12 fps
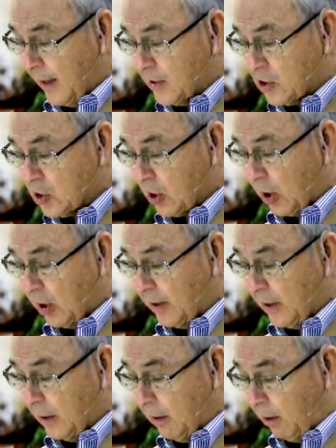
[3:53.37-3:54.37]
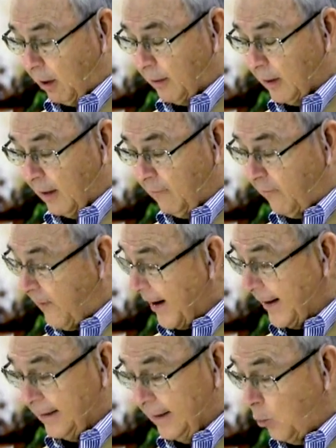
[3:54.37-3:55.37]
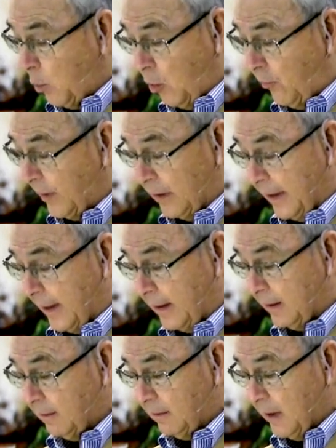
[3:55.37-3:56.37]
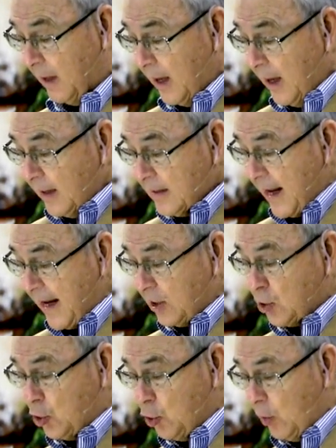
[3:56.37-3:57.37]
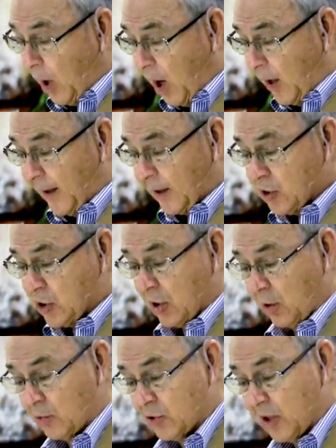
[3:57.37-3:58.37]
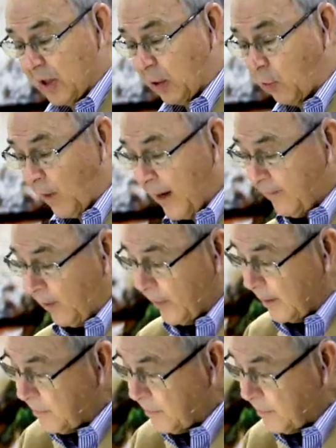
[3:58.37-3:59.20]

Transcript: and scarlet yarn, and finely woven linen. Take two onyx stones and engrave on